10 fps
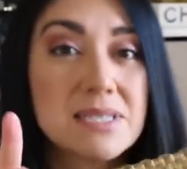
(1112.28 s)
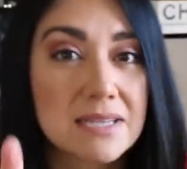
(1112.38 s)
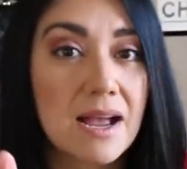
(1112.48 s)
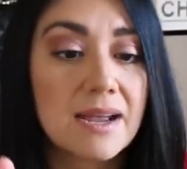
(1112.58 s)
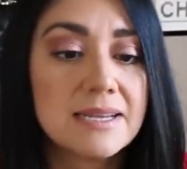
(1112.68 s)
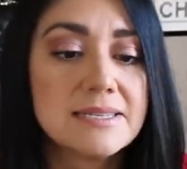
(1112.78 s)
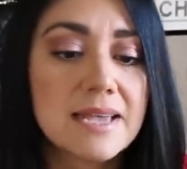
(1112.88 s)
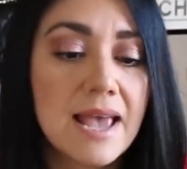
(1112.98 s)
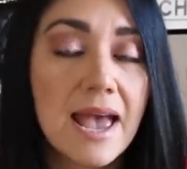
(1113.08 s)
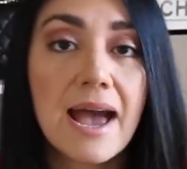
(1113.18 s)
size
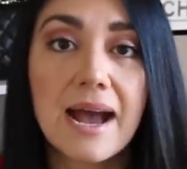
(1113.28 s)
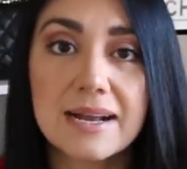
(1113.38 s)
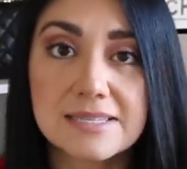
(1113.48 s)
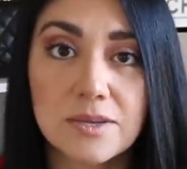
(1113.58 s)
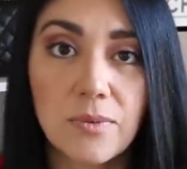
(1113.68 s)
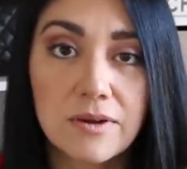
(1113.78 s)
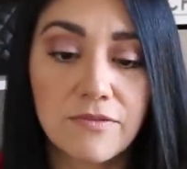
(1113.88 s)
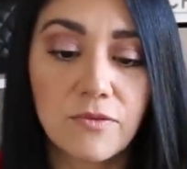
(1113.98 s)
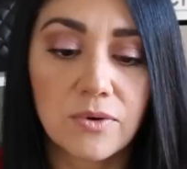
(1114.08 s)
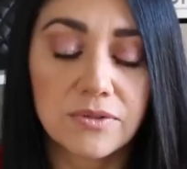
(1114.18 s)
as the one
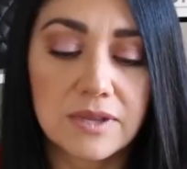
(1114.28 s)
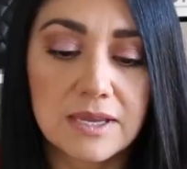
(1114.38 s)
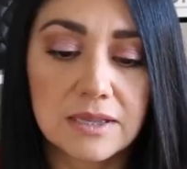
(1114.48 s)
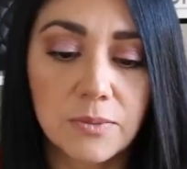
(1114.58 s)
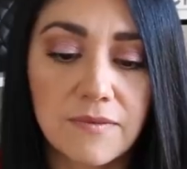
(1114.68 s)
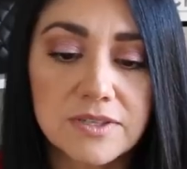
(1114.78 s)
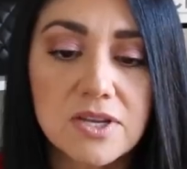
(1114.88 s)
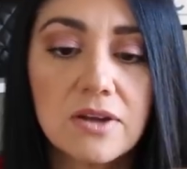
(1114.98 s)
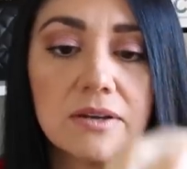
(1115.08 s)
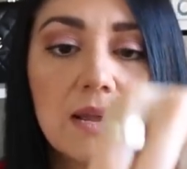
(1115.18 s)
for the Louis Vuitton